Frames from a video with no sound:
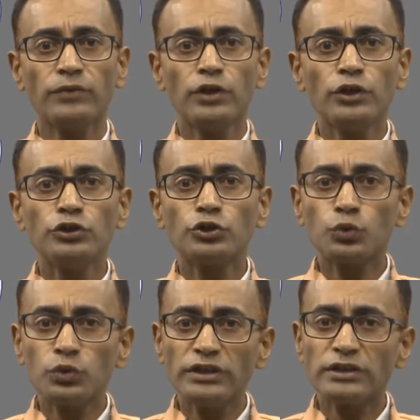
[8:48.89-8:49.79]

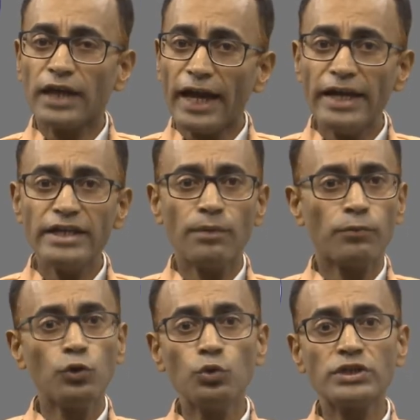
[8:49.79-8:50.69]
students end up
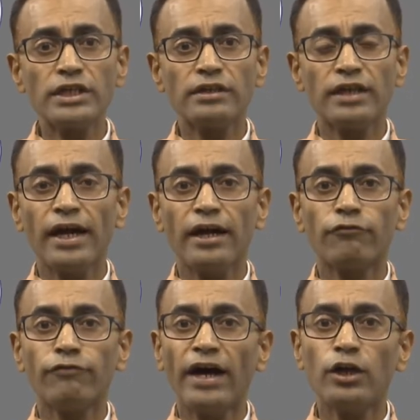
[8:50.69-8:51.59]
losing their
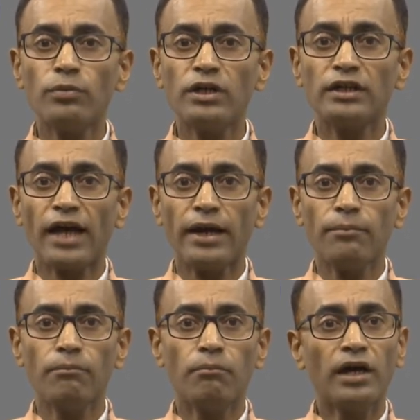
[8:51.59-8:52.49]
valuable
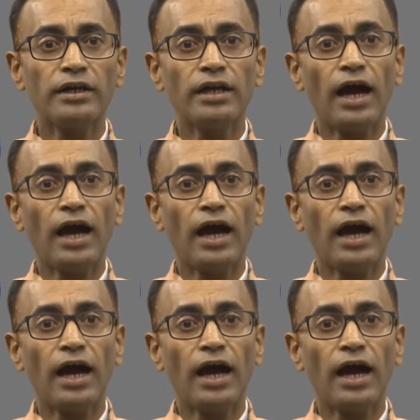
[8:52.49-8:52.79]
time, money,